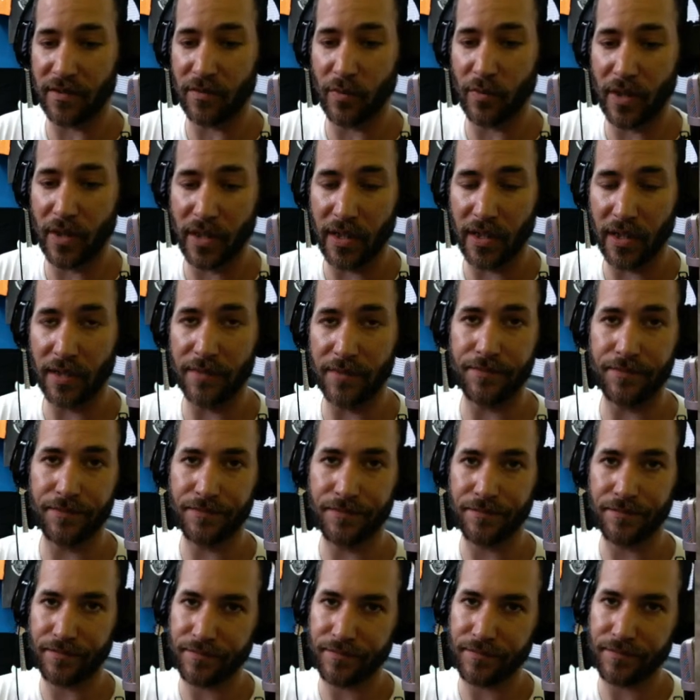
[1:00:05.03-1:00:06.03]
when
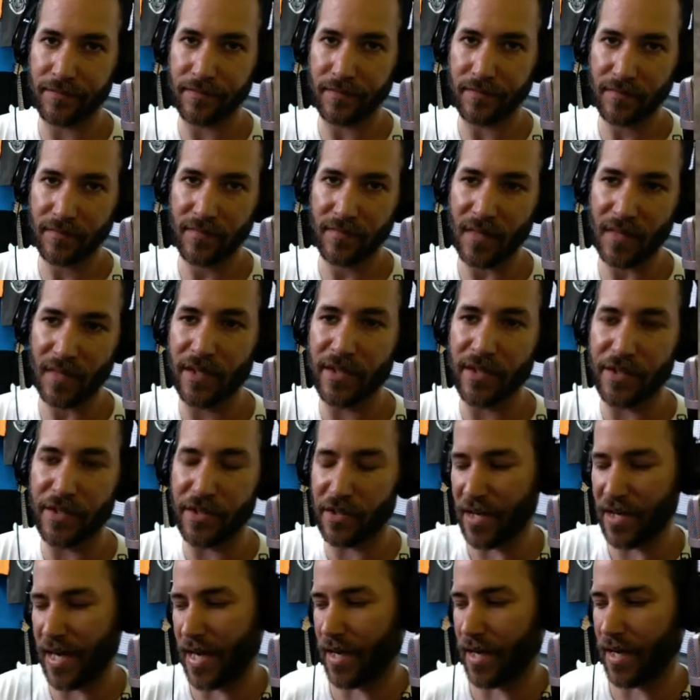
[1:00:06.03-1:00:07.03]

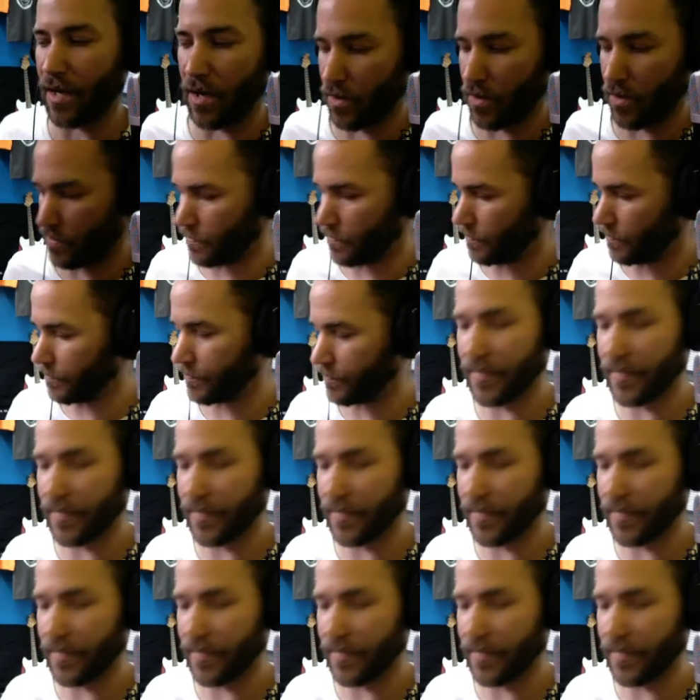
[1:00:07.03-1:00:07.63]
you're at home